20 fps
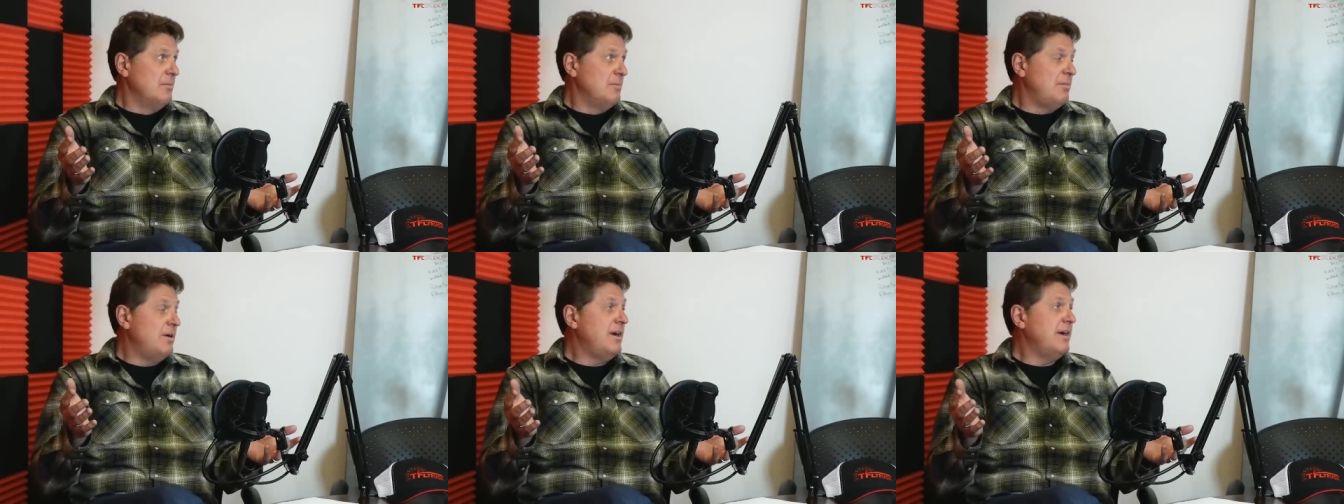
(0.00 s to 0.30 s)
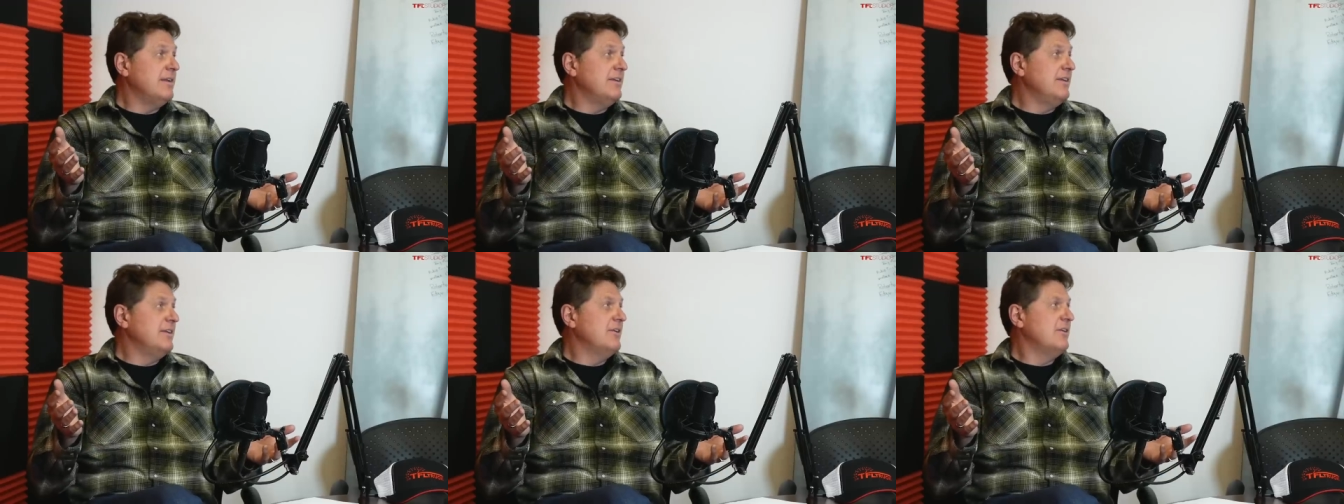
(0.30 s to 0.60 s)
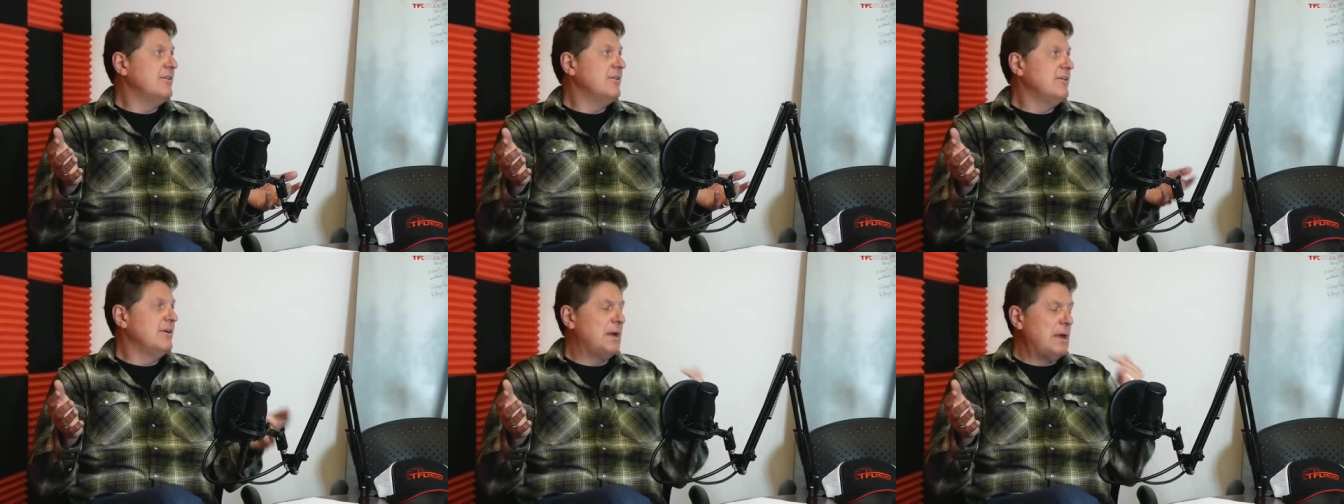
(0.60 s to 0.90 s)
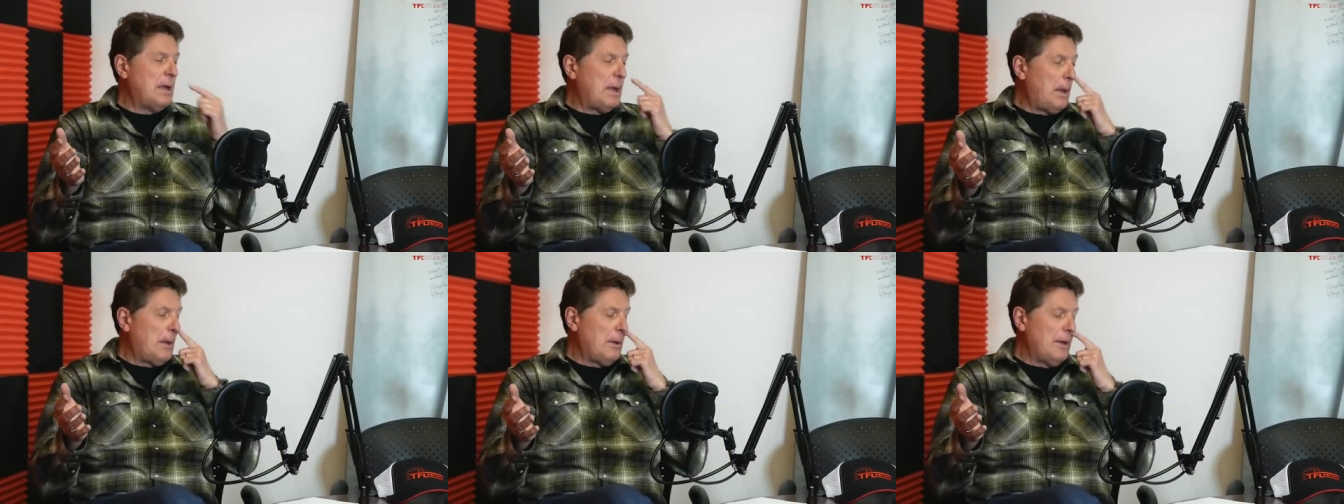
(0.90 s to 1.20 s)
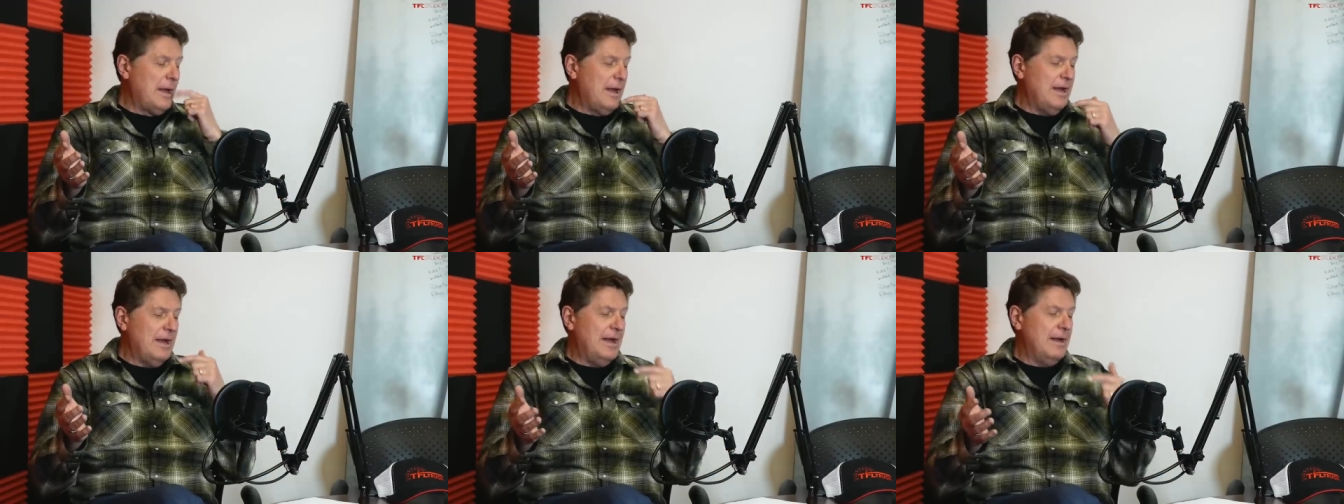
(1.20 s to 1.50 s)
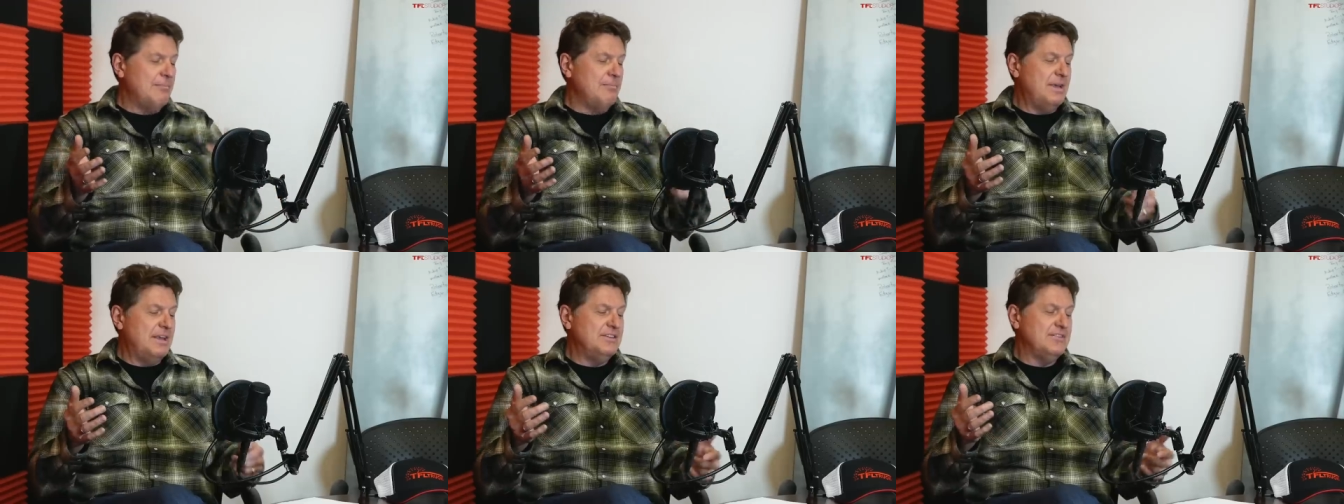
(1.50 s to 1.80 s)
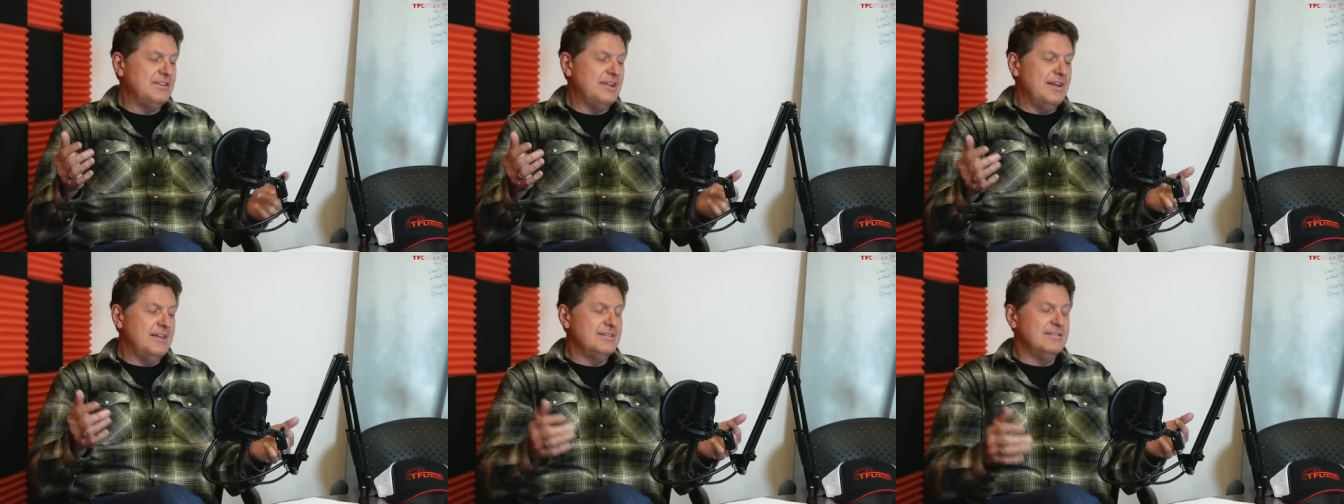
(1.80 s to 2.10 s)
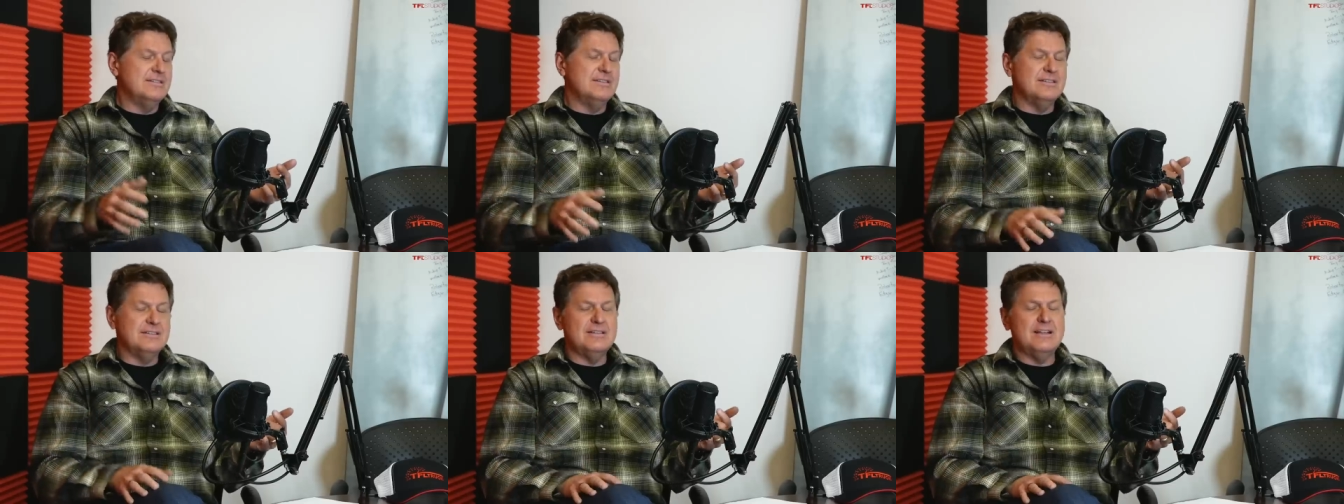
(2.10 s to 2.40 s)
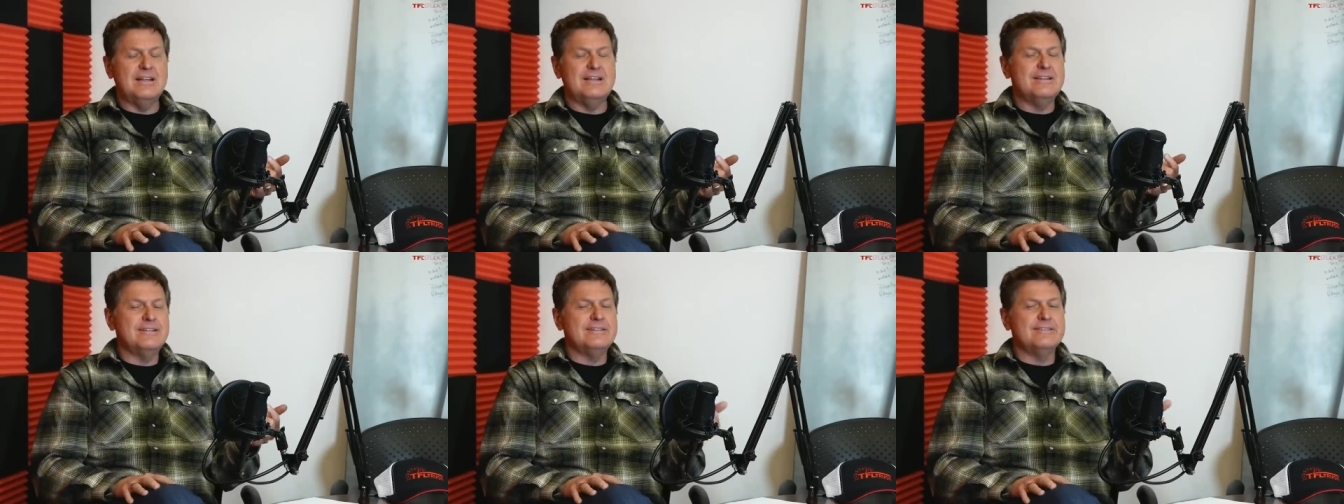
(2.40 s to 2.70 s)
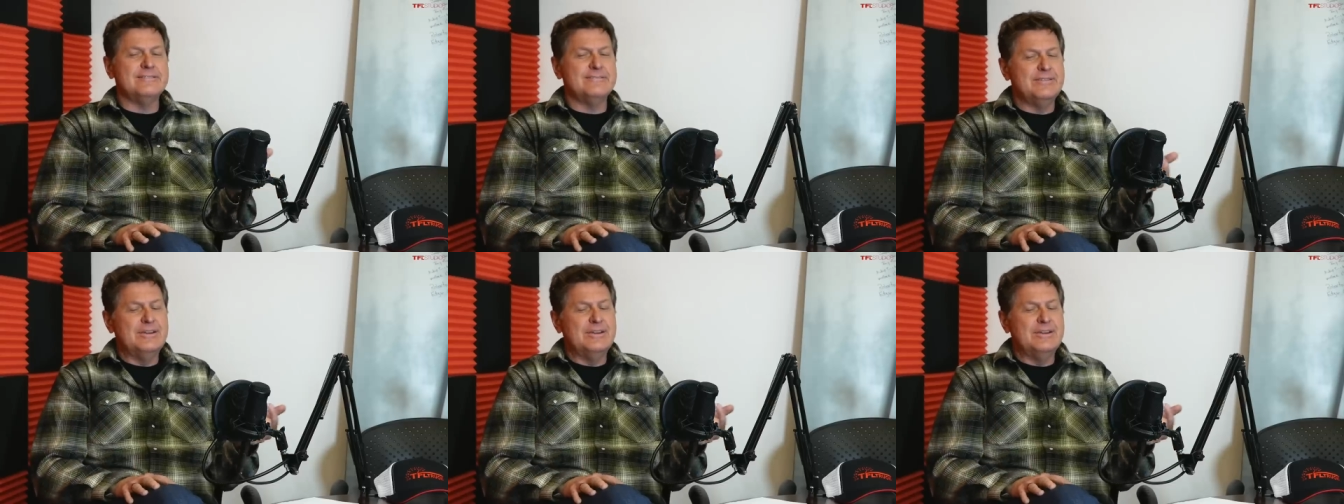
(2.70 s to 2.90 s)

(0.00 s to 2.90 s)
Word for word: but you know based on uh,